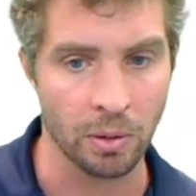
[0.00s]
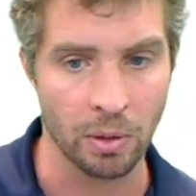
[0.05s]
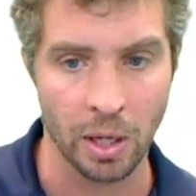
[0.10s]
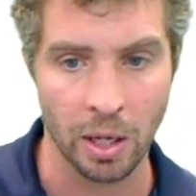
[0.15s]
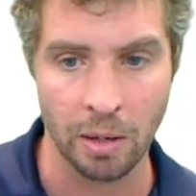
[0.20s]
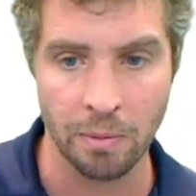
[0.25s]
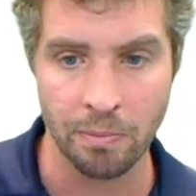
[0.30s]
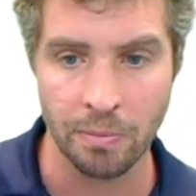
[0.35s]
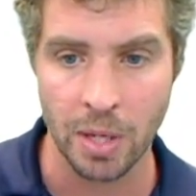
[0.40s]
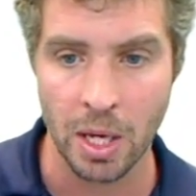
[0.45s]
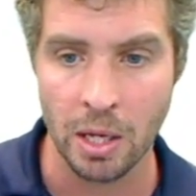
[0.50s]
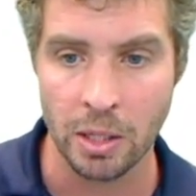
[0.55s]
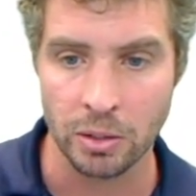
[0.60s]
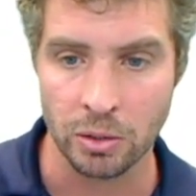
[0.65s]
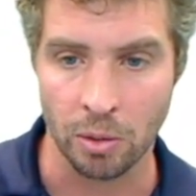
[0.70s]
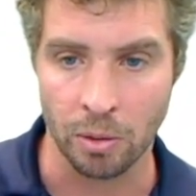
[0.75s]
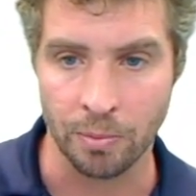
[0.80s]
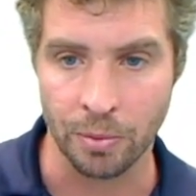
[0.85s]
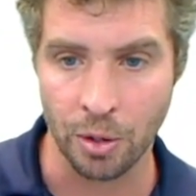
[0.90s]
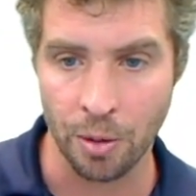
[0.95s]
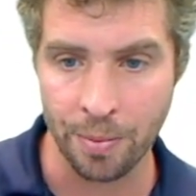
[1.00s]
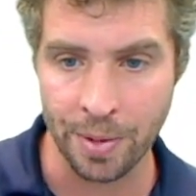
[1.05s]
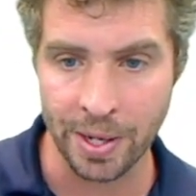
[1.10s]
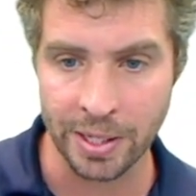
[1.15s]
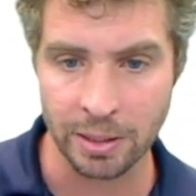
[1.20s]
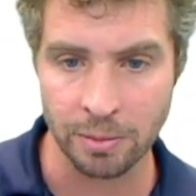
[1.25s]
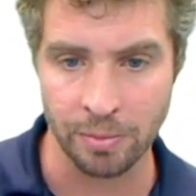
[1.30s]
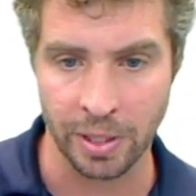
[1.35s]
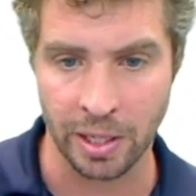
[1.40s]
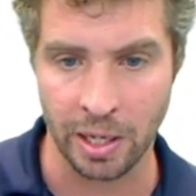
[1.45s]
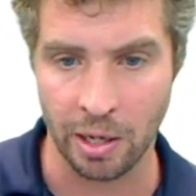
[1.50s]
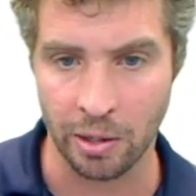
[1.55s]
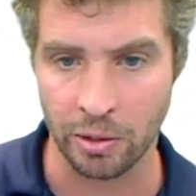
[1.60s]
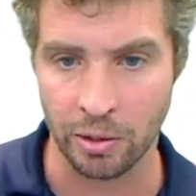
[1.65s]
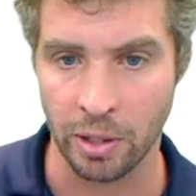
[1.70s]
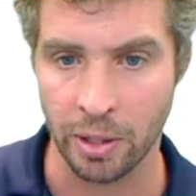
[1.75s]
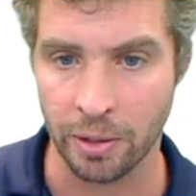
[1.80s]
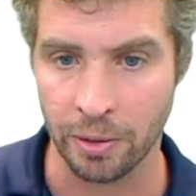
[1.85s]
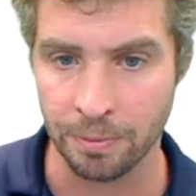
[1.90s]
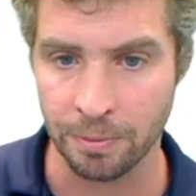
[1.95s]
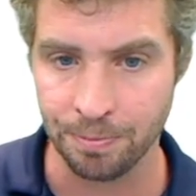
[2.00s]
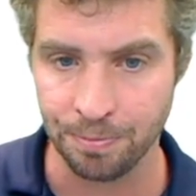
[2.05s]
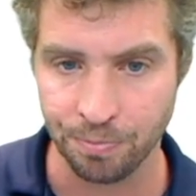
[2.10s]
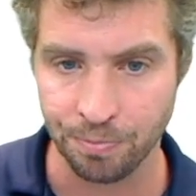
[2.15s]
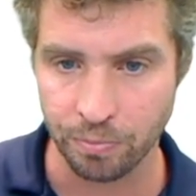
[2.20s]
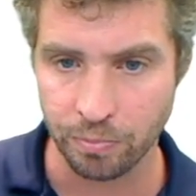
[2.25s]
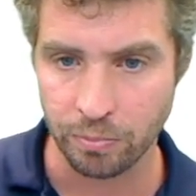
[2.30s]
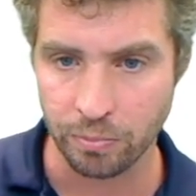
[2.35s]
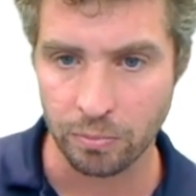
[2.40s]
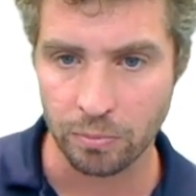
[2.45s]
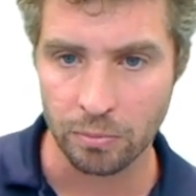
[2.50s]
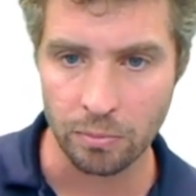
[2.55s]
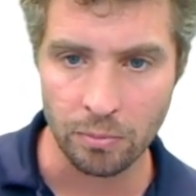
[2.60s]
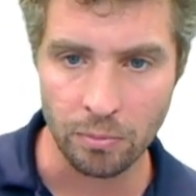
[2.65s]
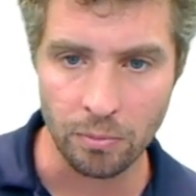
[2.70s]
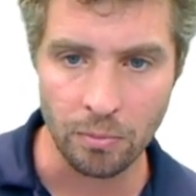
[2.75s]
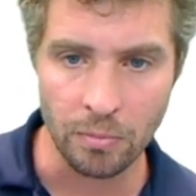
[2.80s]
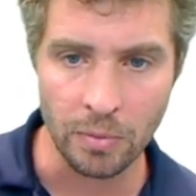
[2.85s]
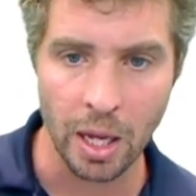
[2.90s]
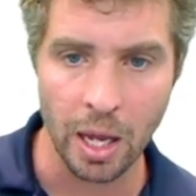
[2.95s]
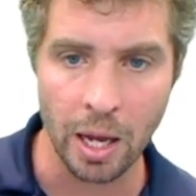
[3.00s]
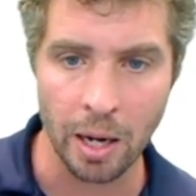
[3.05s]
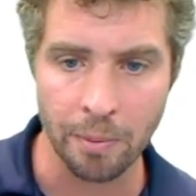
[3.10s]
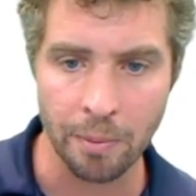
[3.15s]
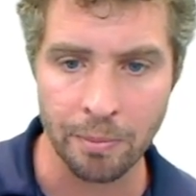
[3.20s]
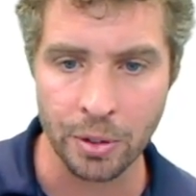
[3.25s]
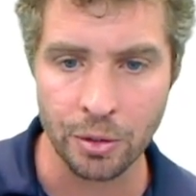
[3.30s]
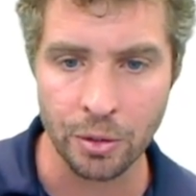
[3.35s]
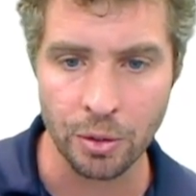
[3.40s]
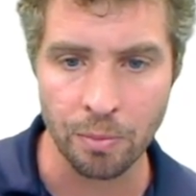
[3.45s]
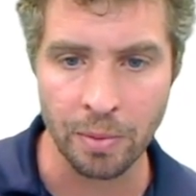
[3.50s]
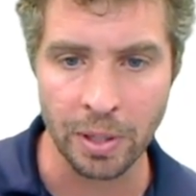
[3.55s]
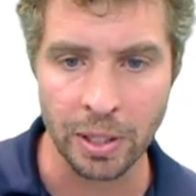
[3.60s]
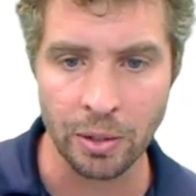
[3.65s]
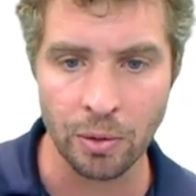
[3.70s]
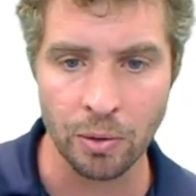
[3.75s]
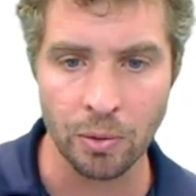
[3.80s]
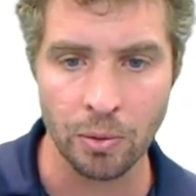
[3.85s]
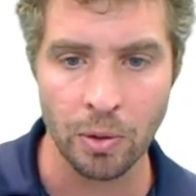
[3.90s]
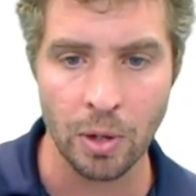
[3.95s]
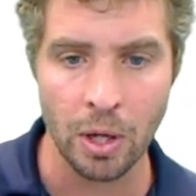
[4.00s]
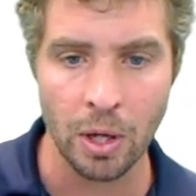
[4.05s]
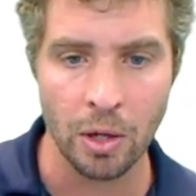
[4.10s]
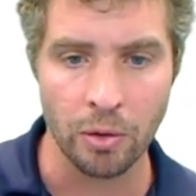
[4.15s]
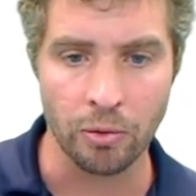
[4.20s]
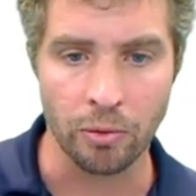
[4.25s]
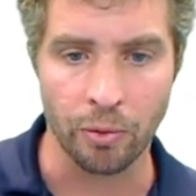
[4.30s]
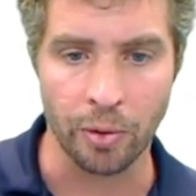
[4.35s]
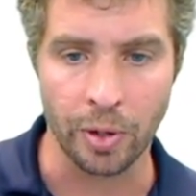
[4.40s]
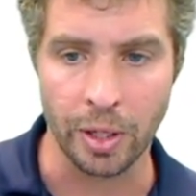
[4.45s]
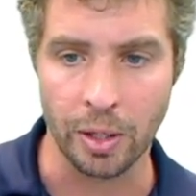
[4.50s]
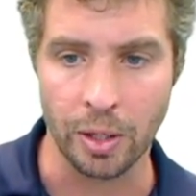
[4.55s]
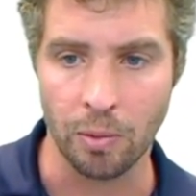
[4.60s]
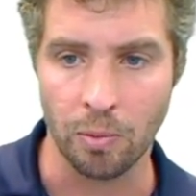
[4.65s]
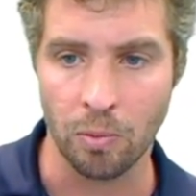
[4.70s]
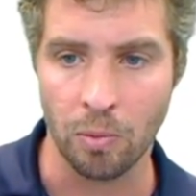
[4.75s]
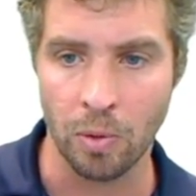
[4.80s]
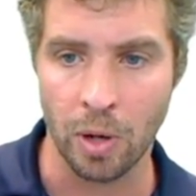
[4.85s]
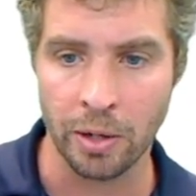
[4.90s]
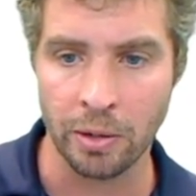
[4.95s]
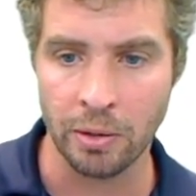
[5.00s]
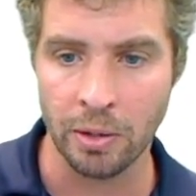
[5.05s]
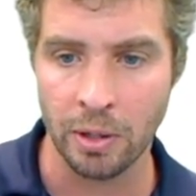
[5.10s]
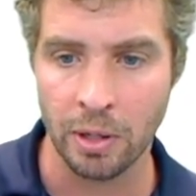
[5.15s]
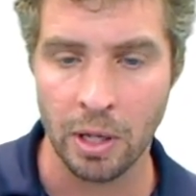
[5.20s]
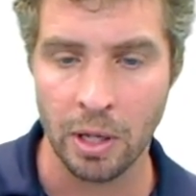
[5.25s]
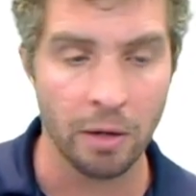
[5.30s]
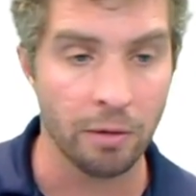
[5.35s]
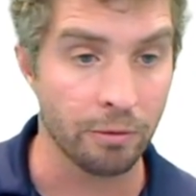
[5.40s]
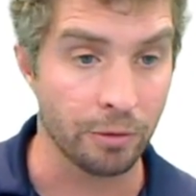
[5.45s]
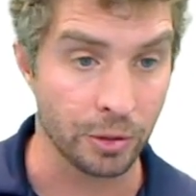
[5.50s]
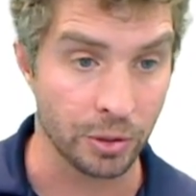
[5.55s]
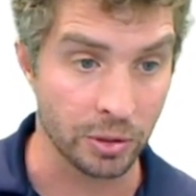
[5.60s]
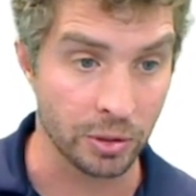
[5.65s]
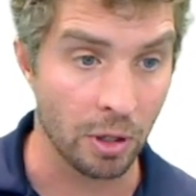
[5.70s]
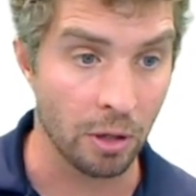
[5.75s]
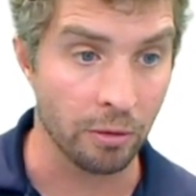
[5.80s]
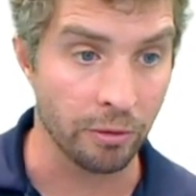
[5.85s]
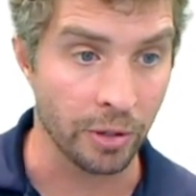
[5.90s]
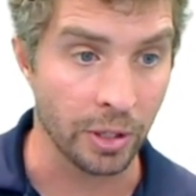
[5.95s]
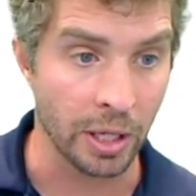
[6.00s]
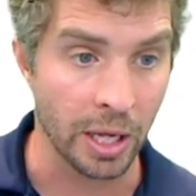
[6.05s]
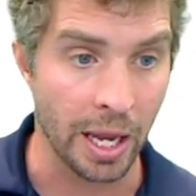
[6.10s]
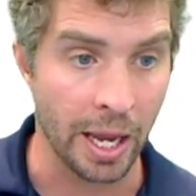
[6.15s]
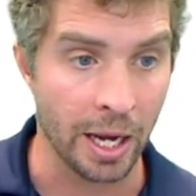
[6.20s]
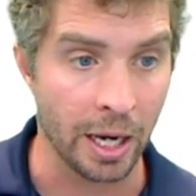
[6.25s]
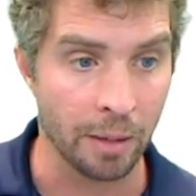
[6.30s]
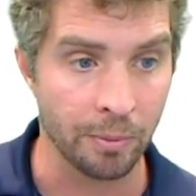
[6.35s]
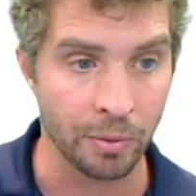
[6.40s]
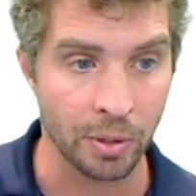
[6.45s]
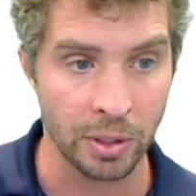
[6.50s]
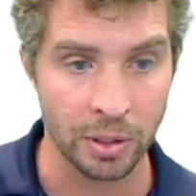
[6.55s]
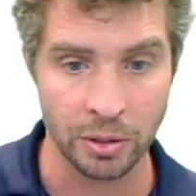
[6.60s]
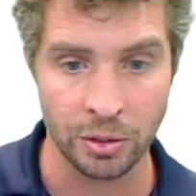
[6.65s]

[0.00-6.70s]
Okay, so I'm going to go back to my calculator, and I'm going to do menu 3, 1 for solving, and I'm going to